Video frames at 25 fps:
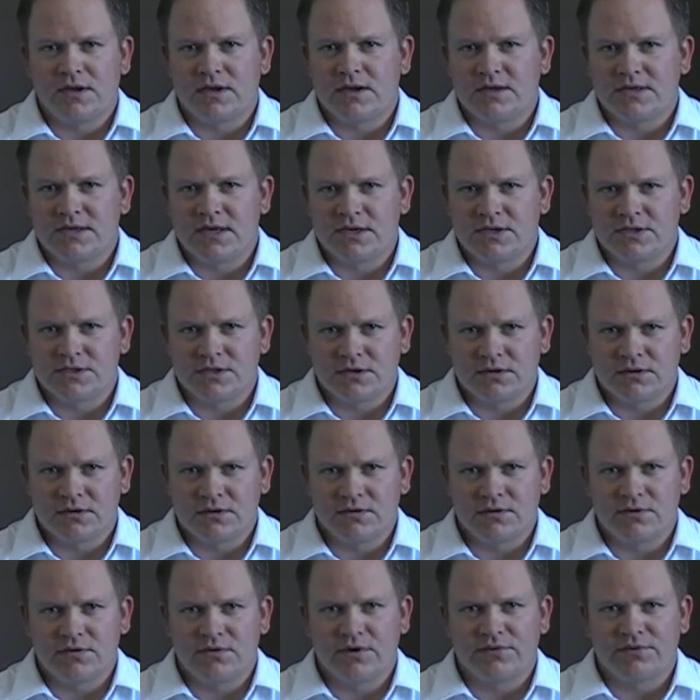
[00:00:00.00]

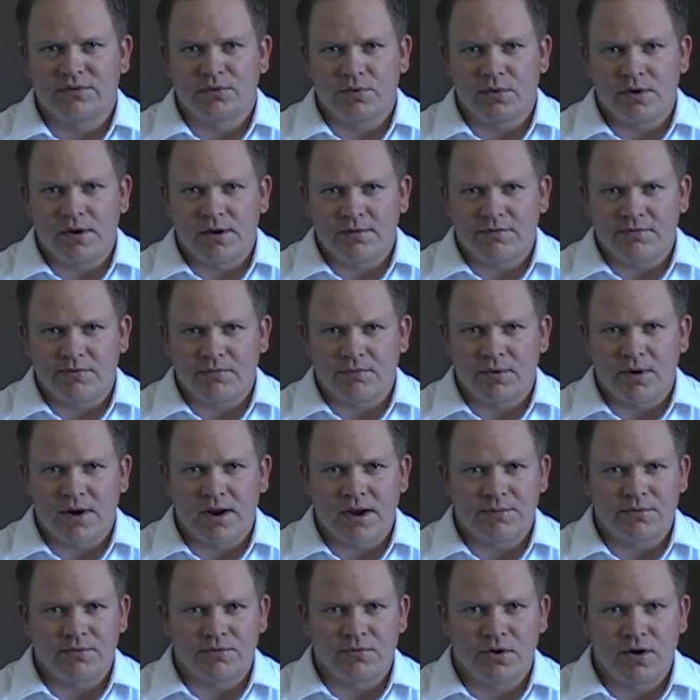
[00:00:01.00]
attention drift away from
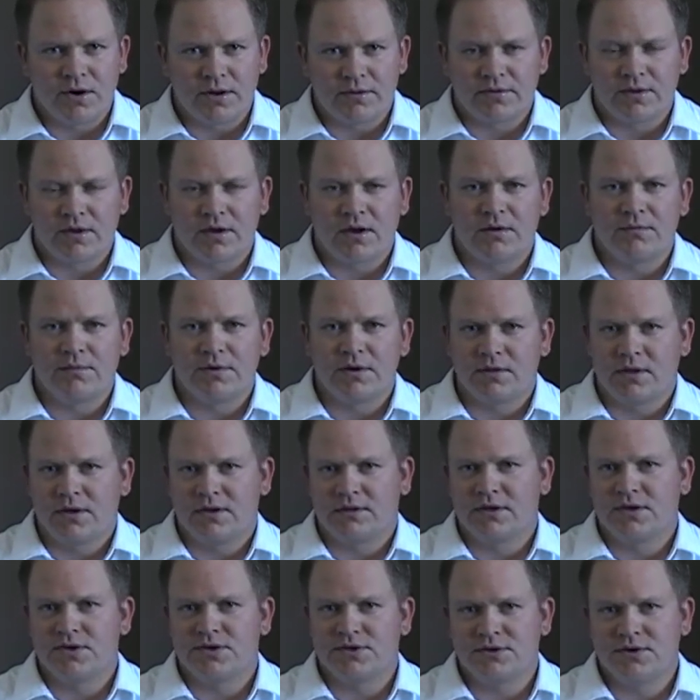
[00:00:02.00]
perhaps running the company like
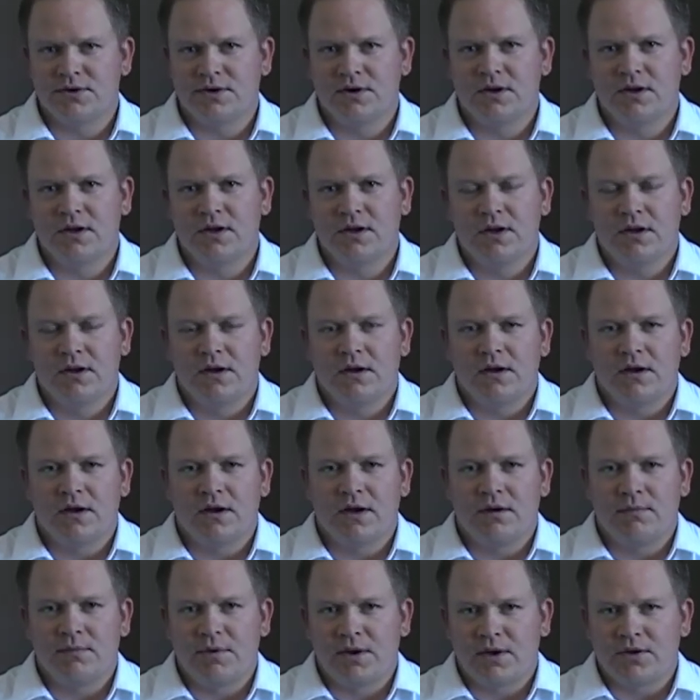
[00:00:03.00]
they should,
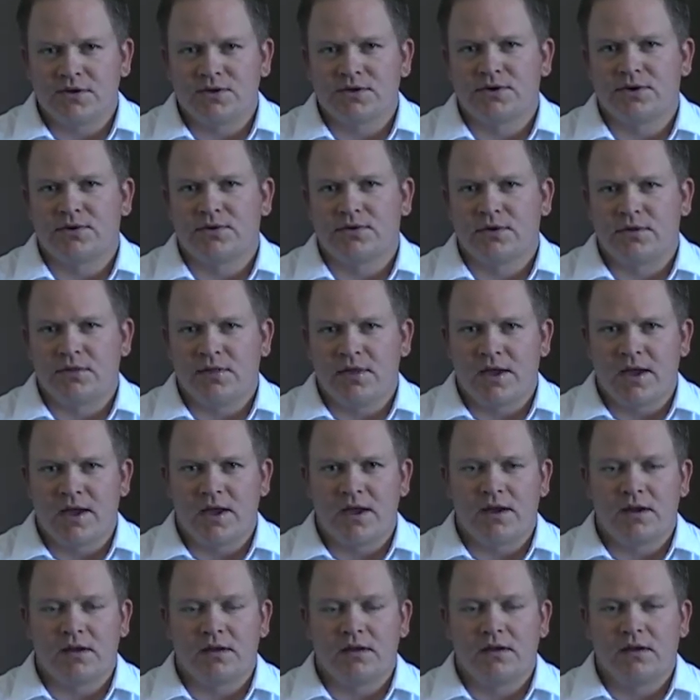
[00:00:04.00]
making sure that
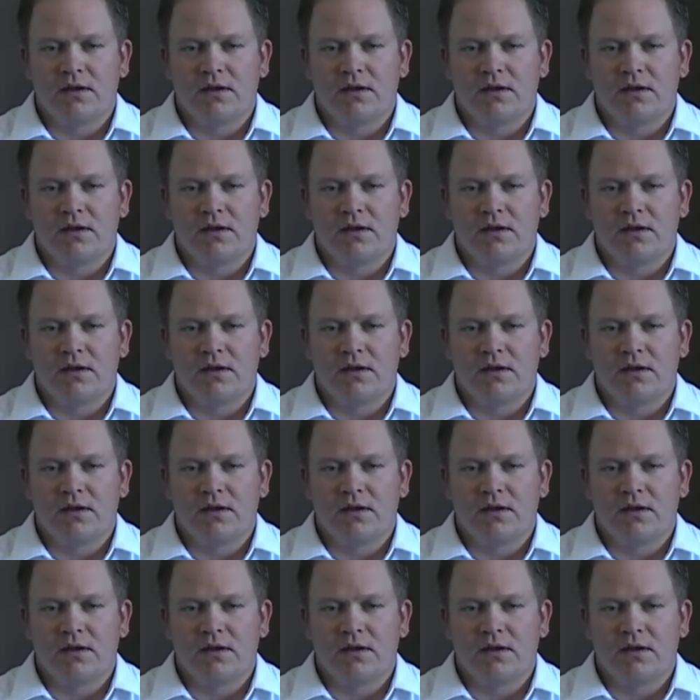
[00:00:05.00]
they